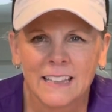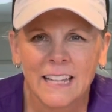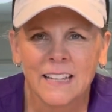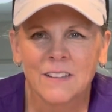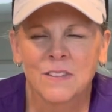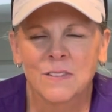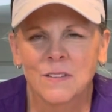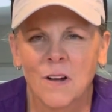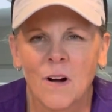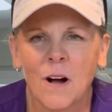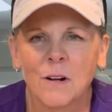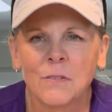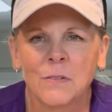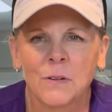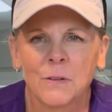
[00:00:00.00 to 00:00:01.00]
Let's
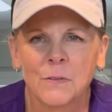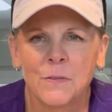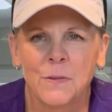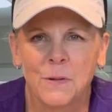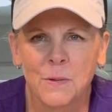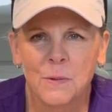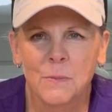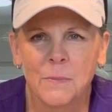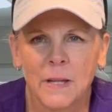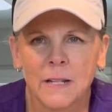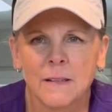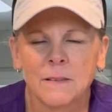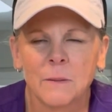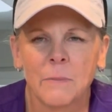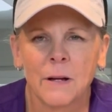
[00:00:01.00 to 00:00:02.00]
talk for a few
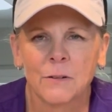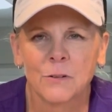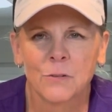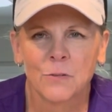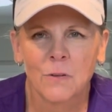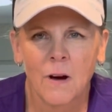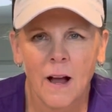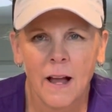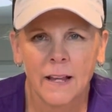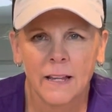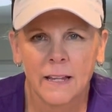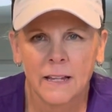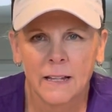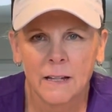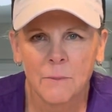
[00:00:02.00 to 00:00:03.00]
minutes about
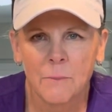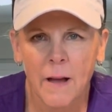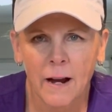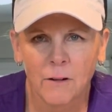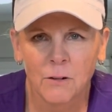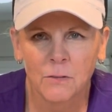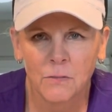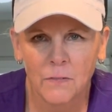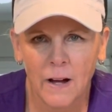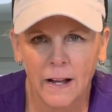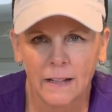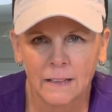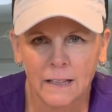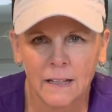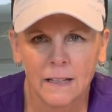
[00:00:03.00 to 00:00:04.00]
drying
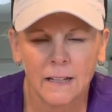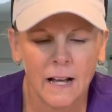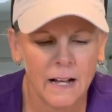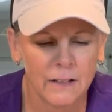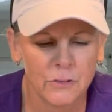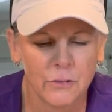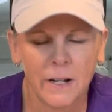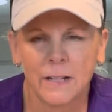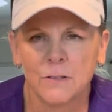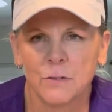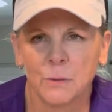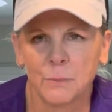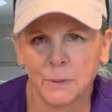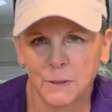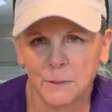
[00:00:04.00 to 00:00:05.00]
Macrophylla
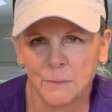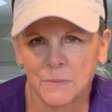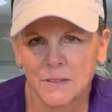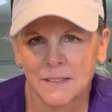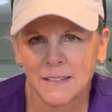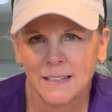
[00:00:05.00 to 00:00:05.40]
hydrangea blooms.